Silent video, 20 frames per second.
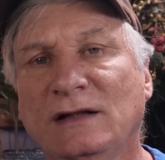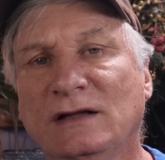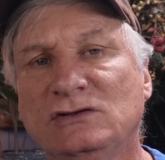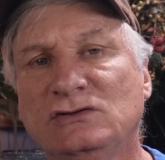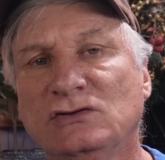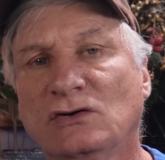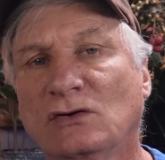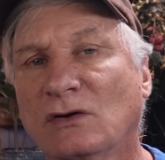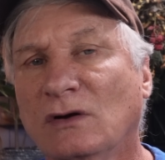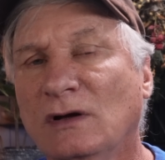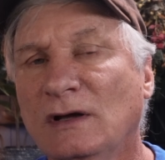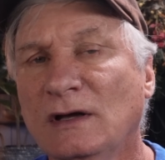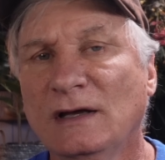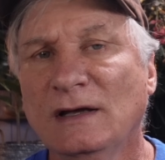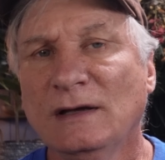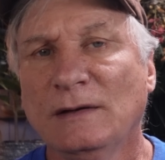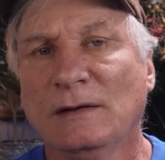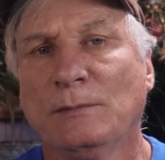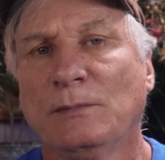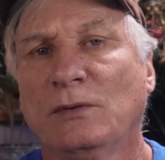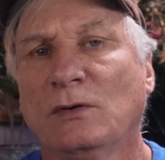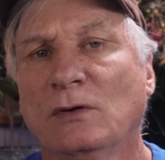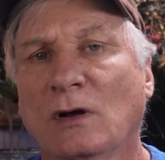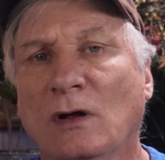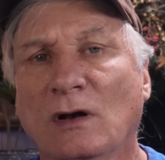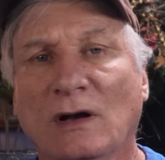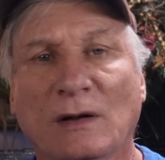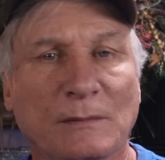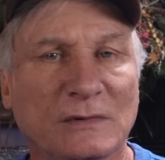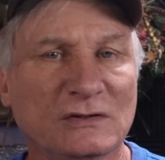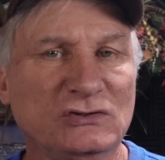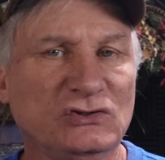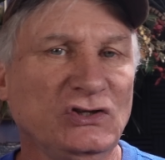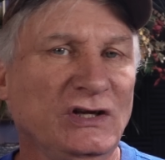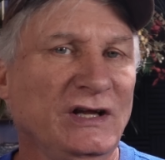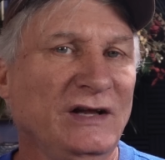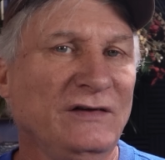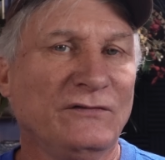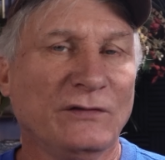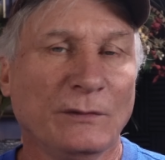that you'll put on a
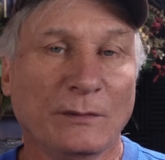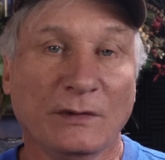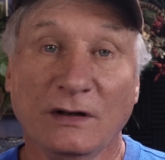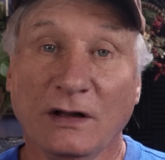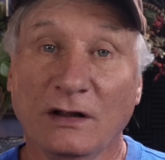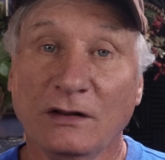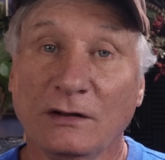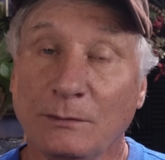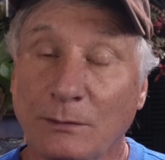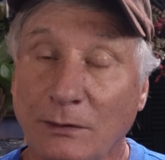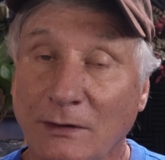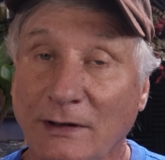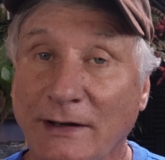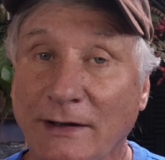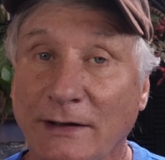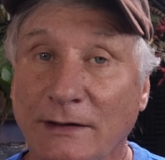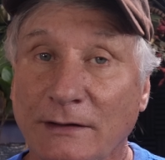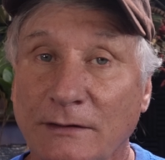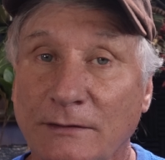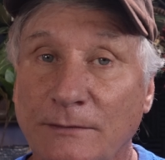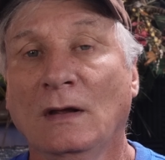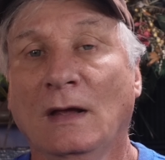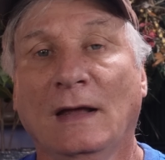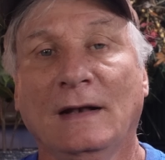machine from another brand.